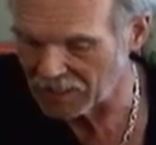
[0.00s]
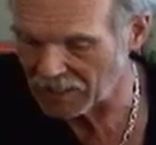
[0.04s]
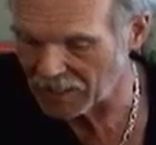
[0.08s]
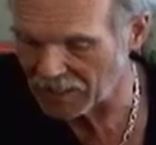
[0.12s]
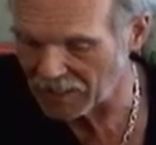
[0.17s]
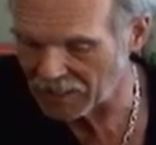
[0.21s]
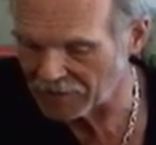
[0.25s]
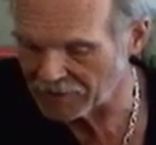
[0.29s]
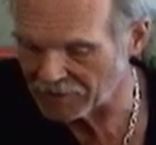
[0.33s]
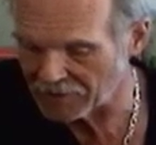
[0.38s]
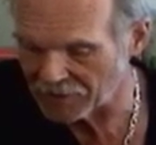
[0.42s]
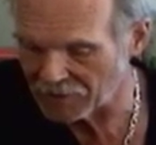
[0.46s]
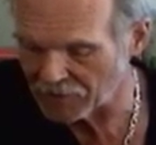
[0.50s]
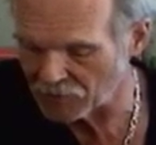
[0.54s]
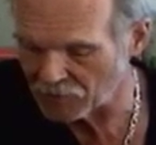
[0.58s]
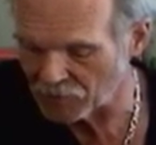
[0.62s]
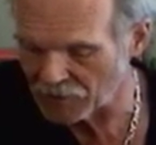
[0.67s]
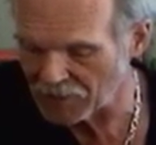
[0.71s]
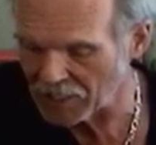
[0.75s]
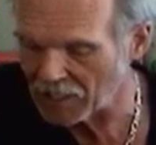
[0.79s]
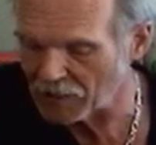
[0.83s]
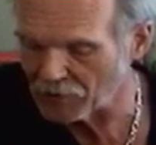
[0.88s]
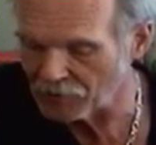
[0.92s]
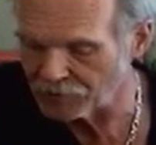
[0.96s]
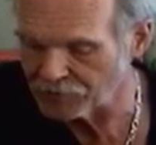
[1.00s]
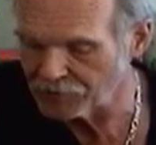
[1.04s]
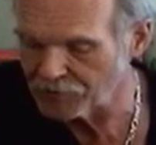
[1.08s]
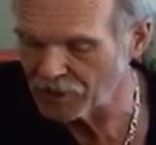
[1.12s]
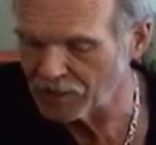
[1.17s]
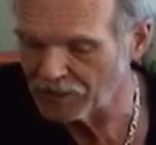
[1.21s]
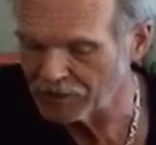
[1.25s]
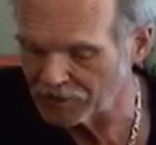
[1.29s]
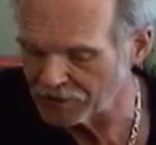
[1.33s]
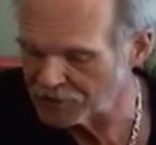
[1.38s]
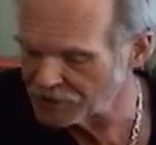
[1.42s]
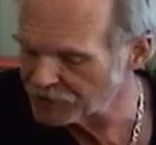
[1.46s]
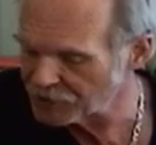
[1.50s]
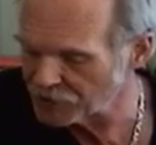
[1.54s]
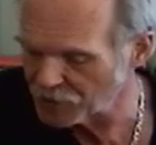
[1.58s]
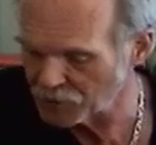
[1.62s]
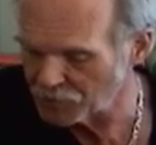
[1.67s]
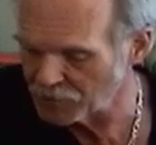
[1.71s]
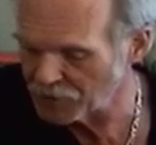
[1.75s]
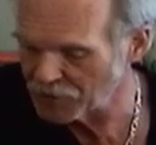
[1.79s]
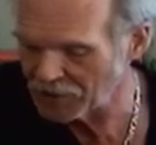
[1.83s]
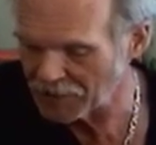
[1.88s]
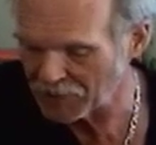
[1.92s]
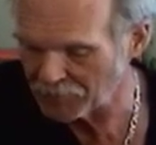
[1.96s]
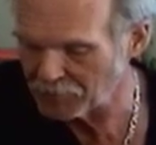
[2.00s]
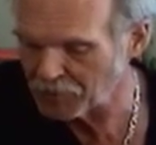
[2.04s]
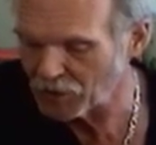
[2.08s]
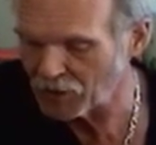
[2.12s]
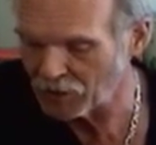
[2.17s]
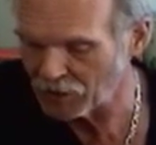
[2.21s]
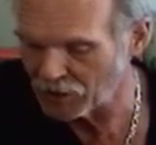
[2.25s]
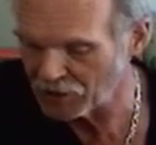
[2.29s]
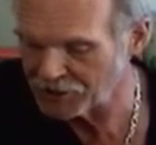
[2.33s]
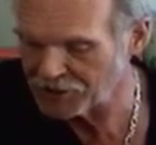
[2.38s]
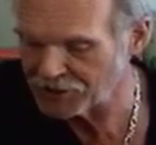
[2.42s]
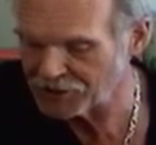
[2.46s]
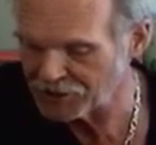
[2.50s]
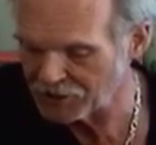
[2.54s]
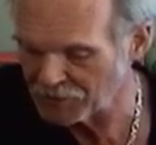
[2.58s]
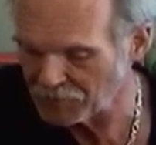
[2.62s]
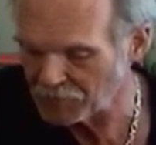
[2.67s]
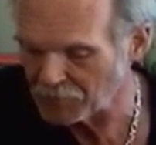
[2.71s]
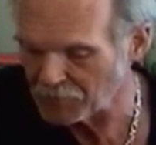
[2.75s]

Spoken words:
And without disturbing that pulse.